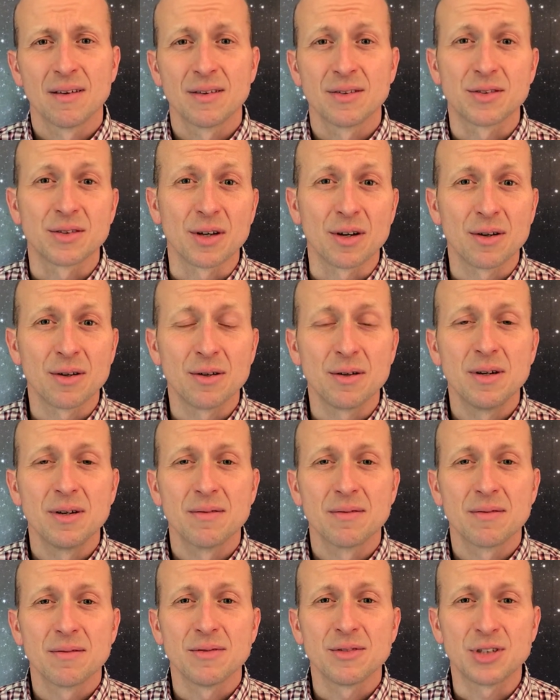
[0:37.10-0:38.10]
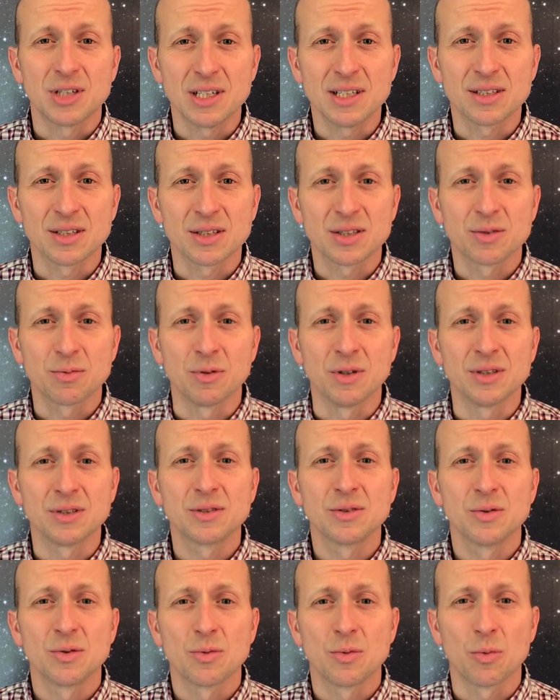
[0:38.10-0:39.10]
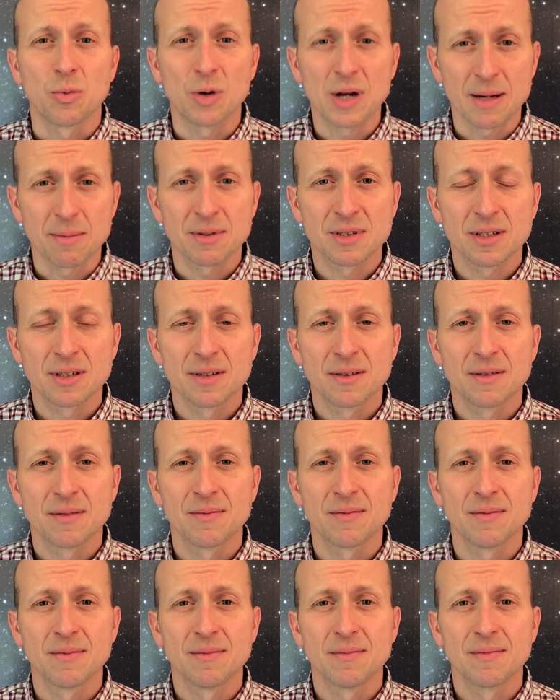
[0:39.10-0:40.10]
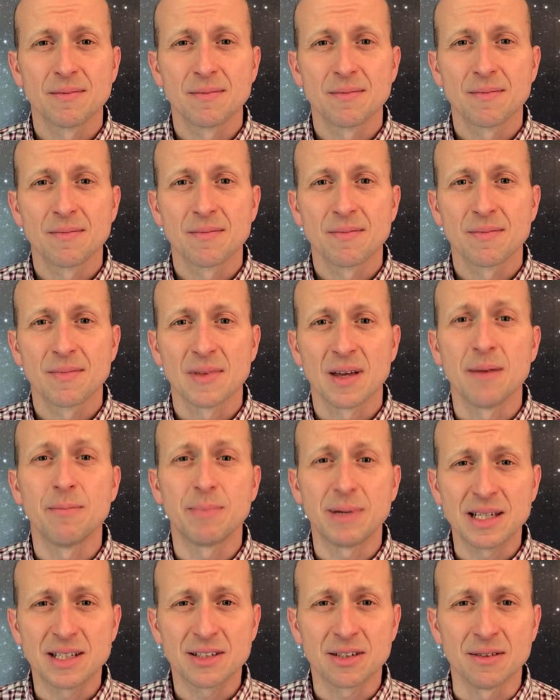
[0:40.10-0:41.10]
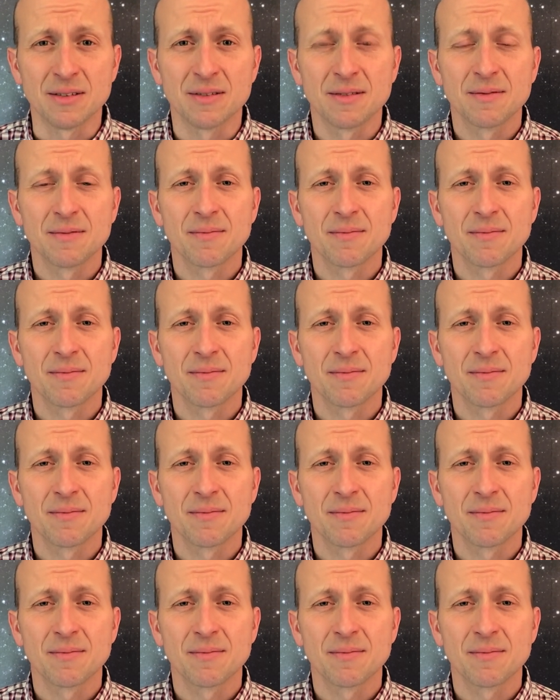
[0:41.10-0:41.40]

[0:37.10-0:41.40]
So Jesus was whipped and beaten,